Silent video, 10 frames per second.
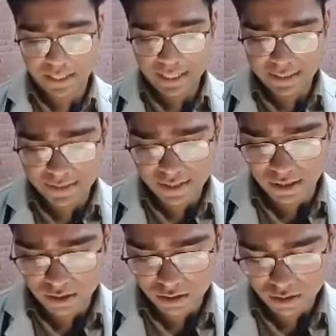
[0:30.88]
let's
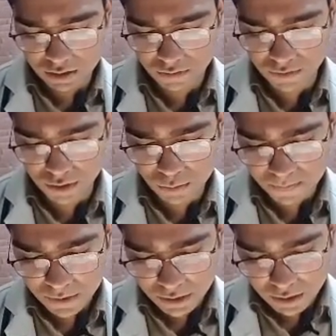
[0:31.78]
start the video.
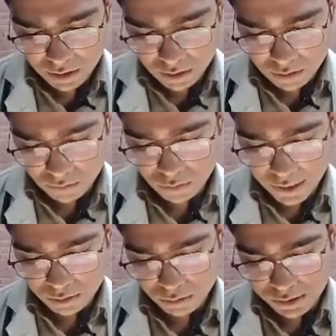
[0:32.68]
We would
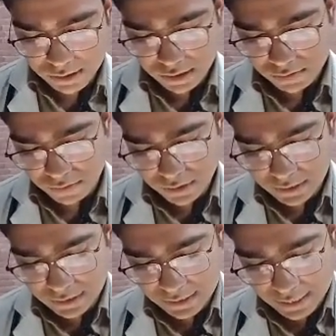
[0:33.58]
like to discuss
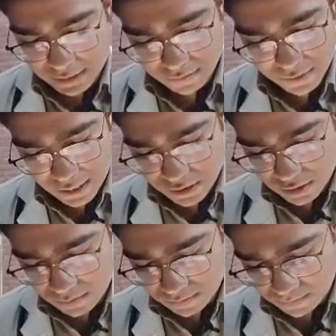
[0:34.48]
firstly the
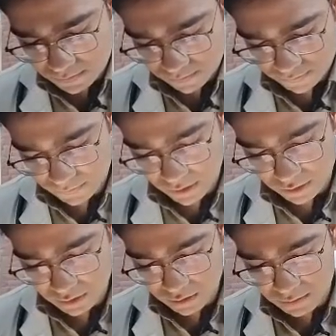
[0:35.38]
classification.
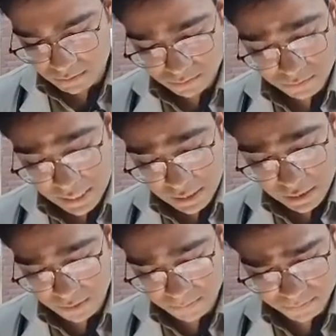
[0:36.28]

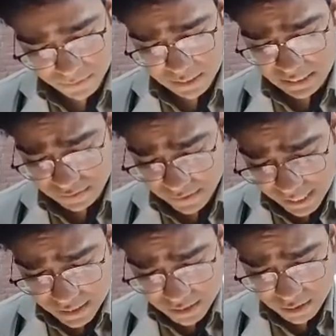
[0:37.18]
Then
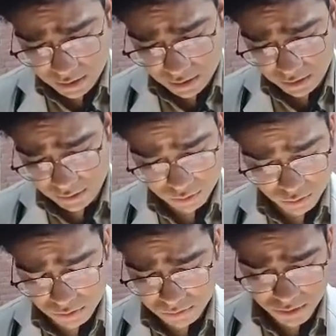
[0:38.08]
classification is
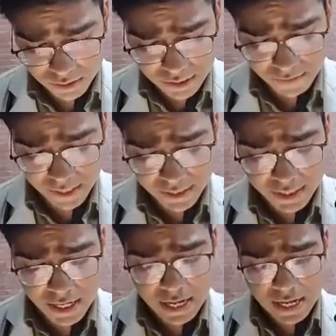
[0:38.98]
also further
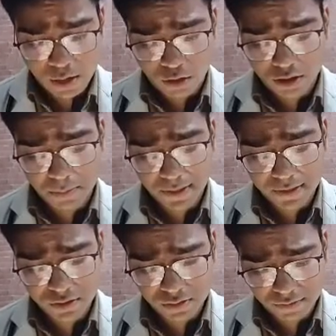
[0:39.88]
divided on the
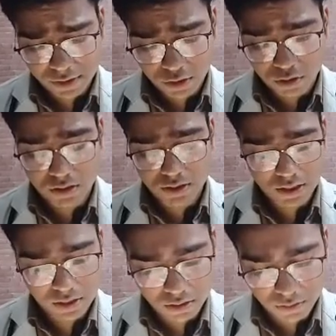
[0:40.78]
basis of
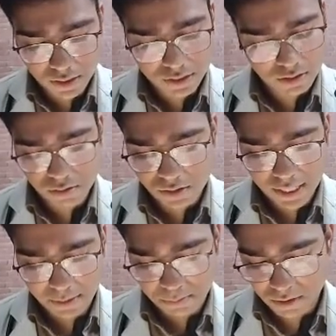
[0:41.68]
etiology, duration or
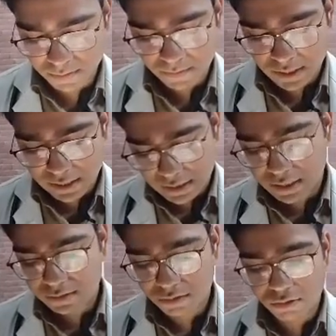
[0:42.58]
type.
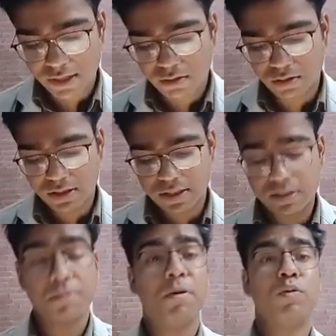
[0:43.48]
Then we would like to
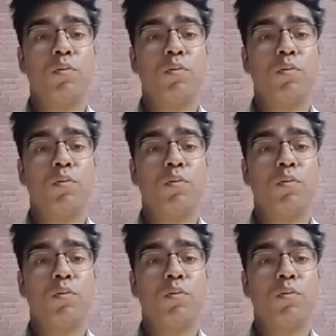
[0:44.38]
discuss about